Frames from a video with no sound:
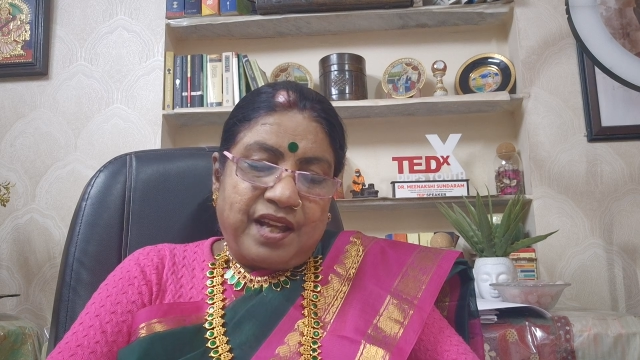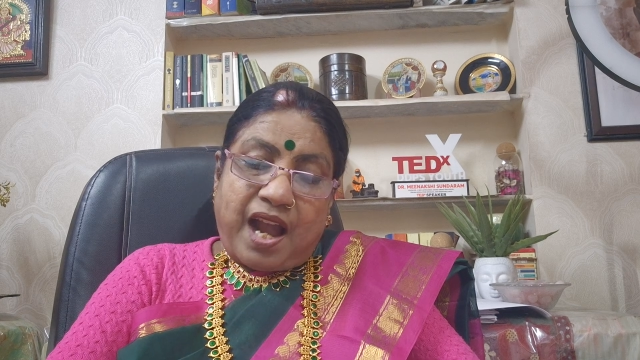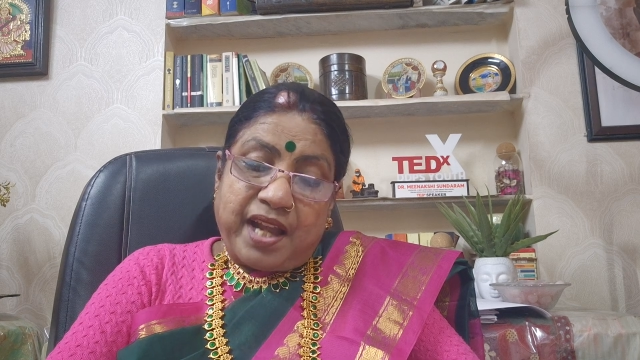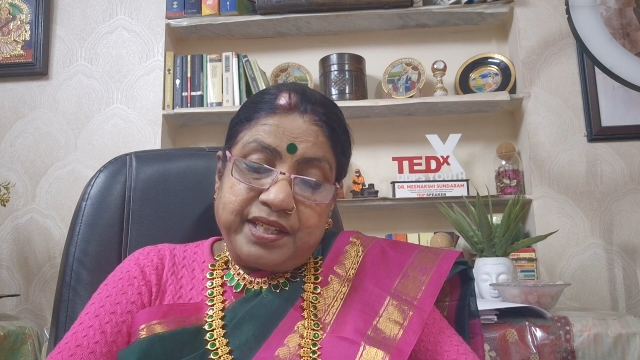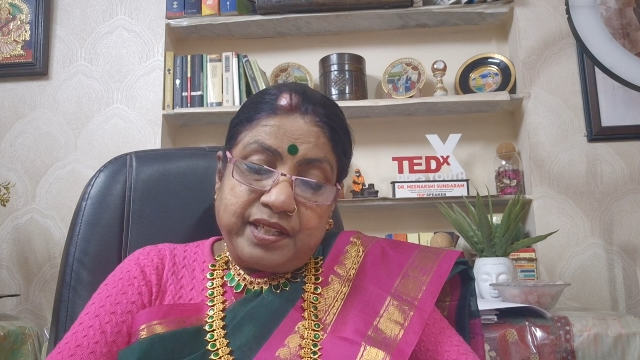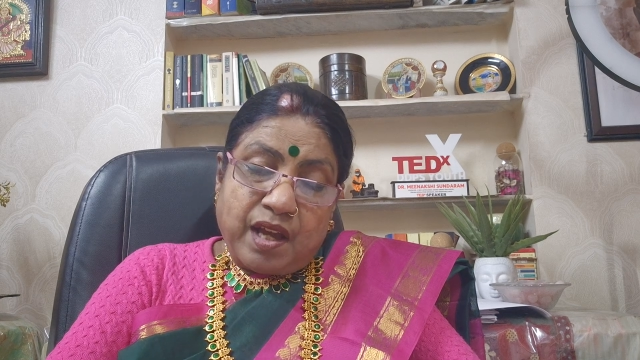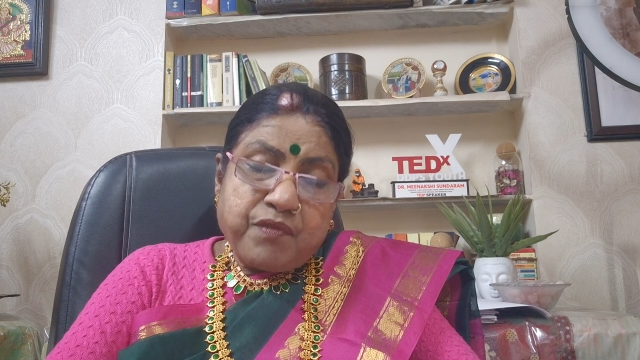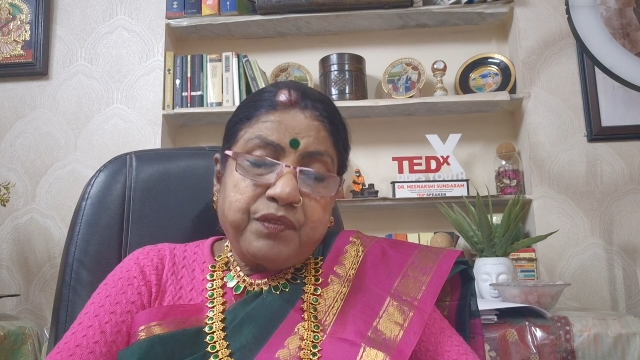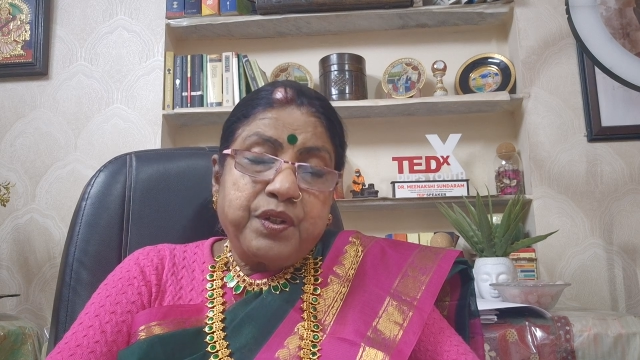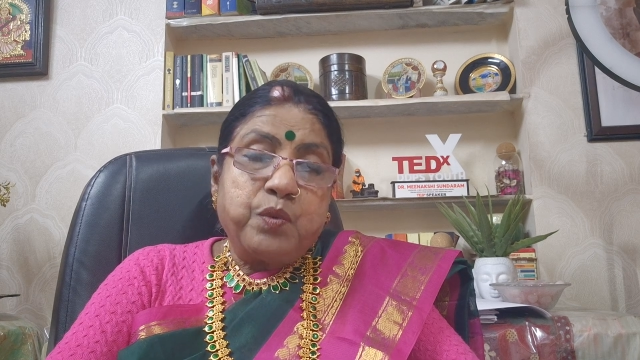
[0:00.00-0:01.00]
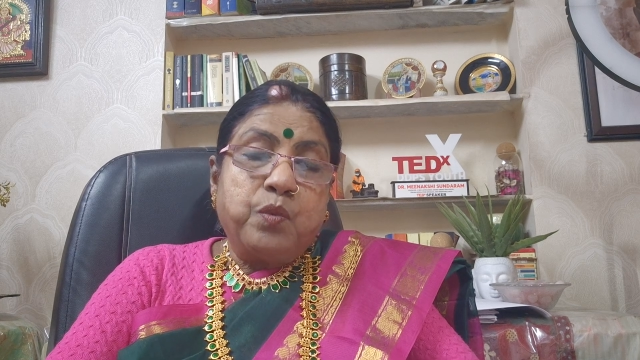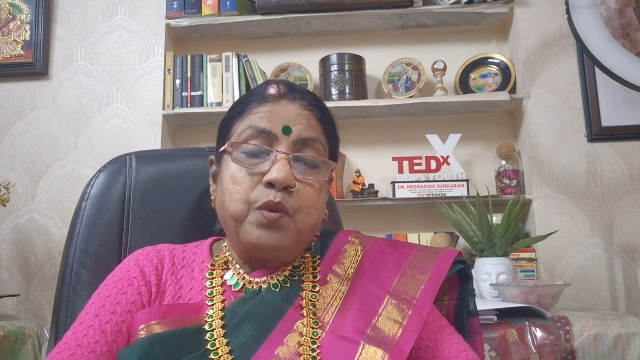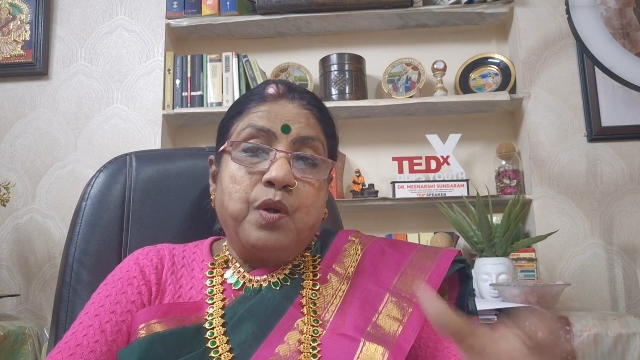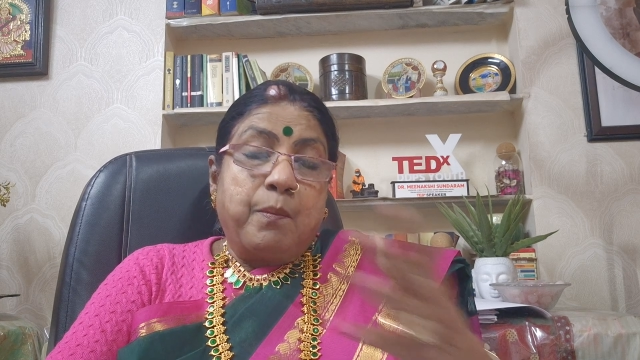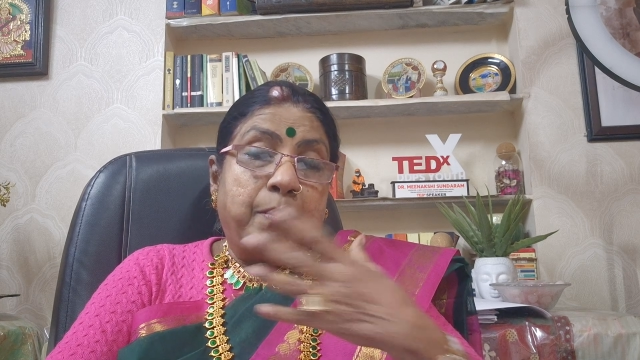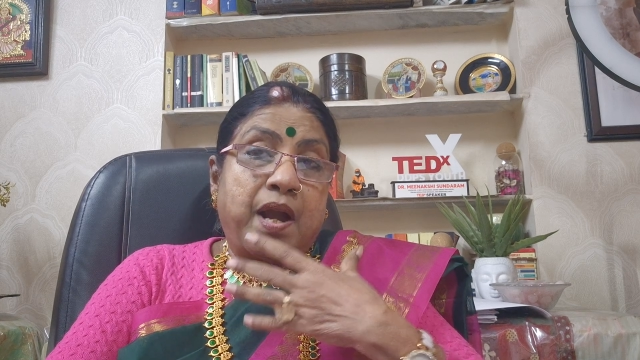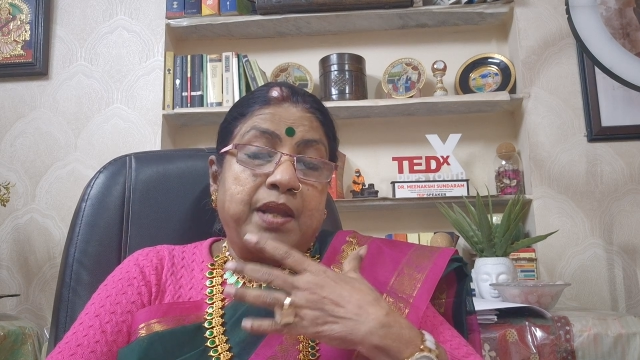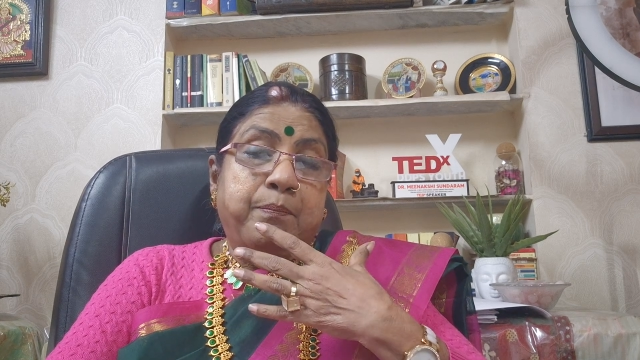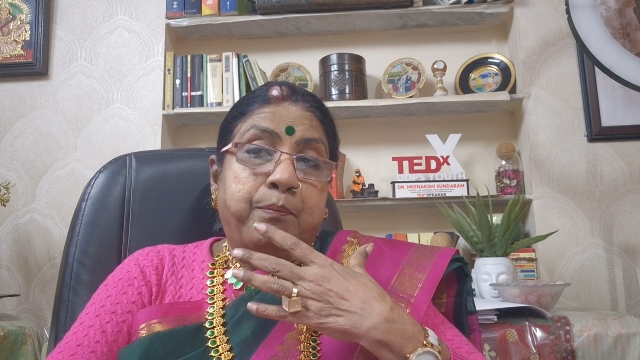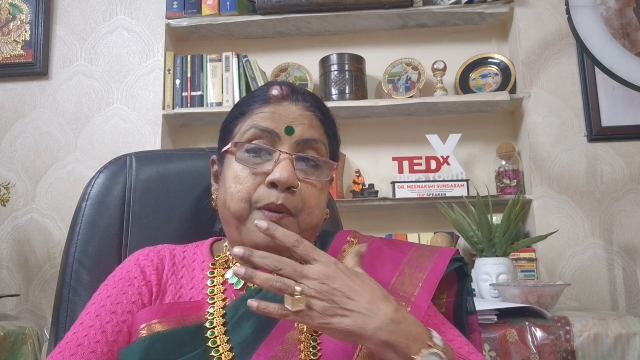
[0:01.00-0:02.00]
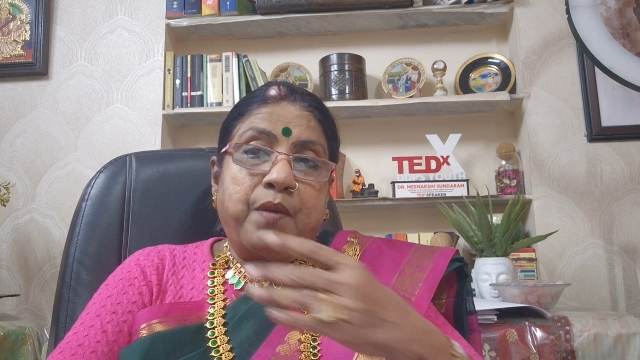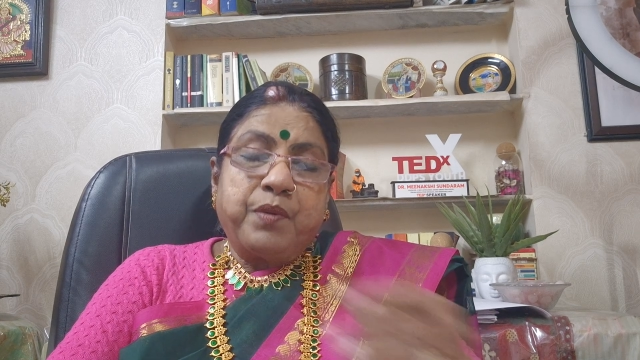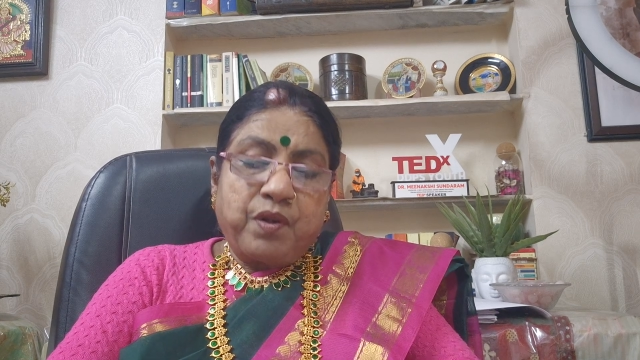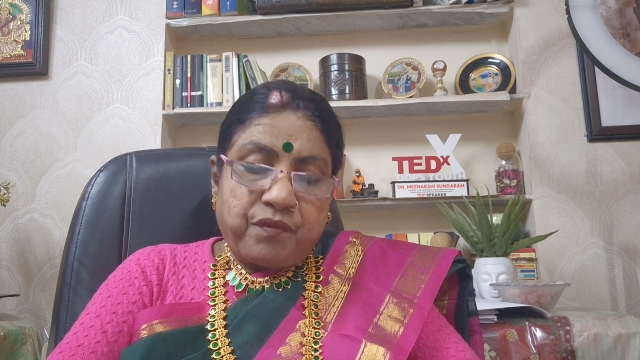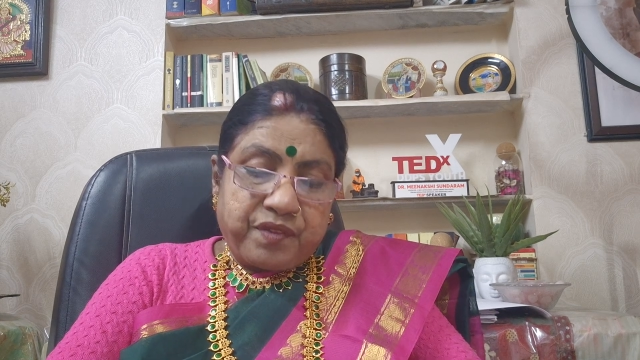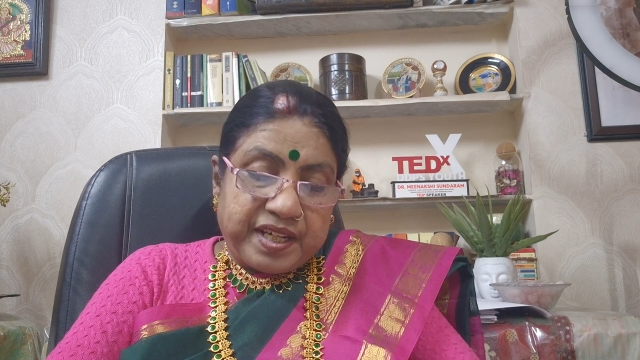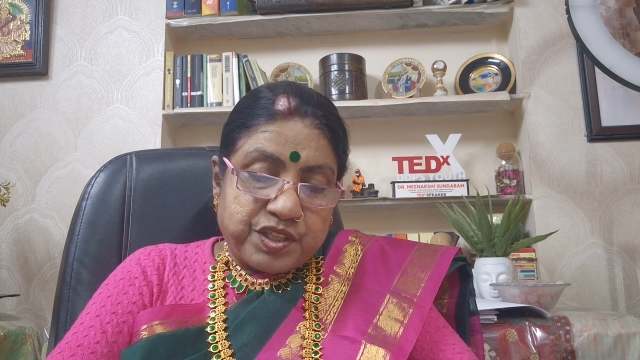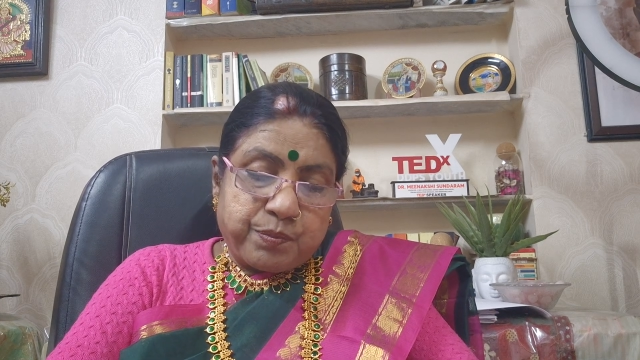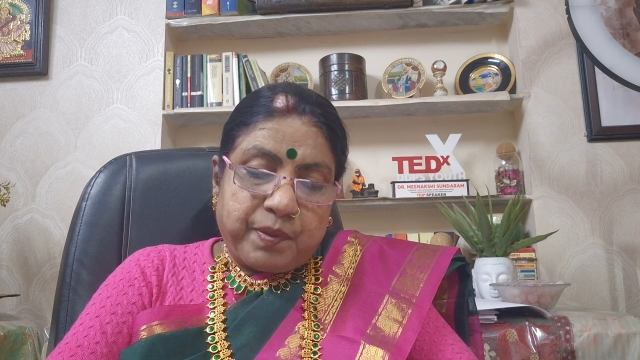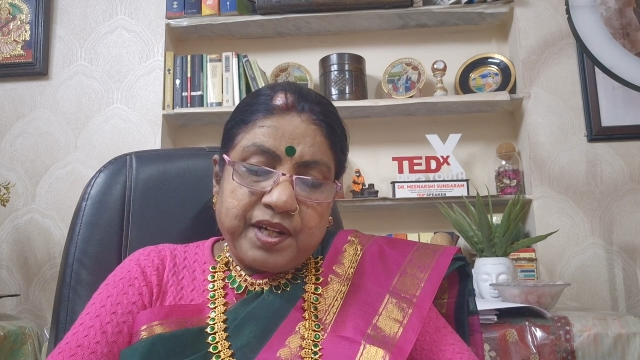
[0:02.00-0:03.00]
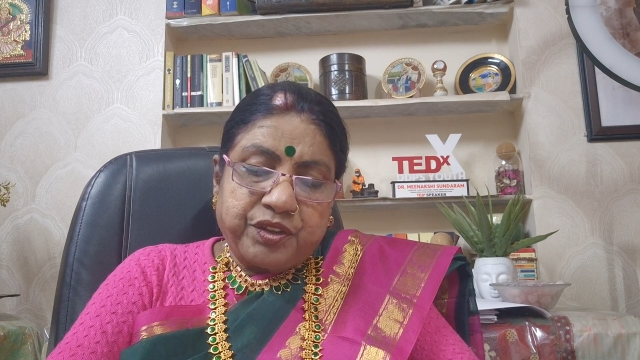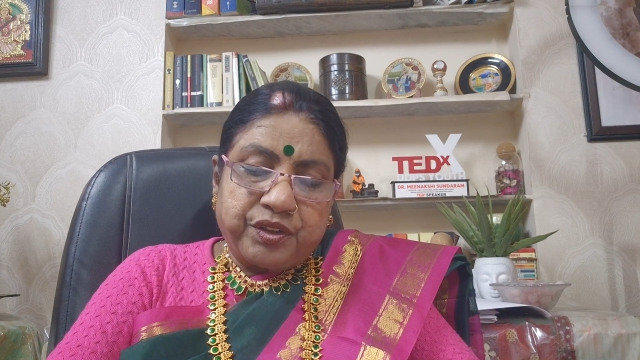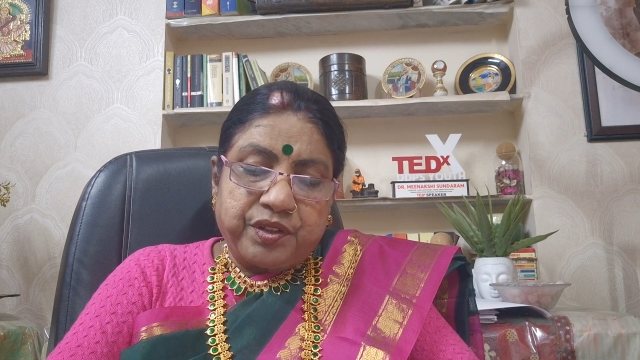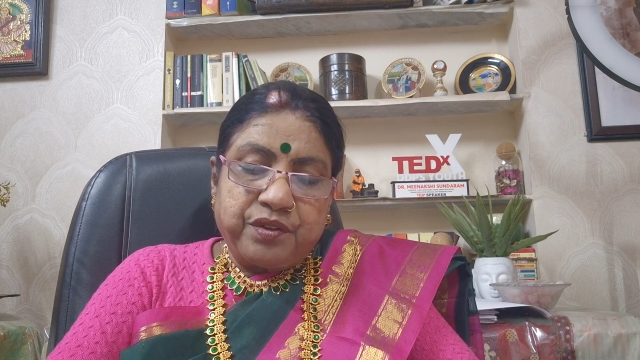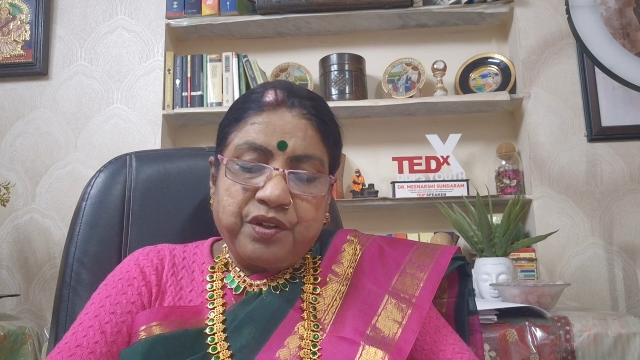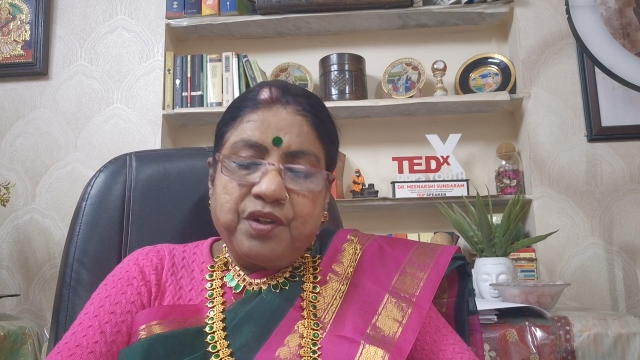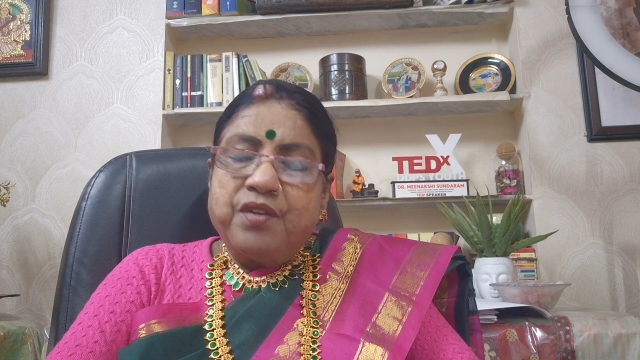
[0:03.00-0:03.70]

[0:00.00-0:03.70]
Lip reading: I love you, my power of expression,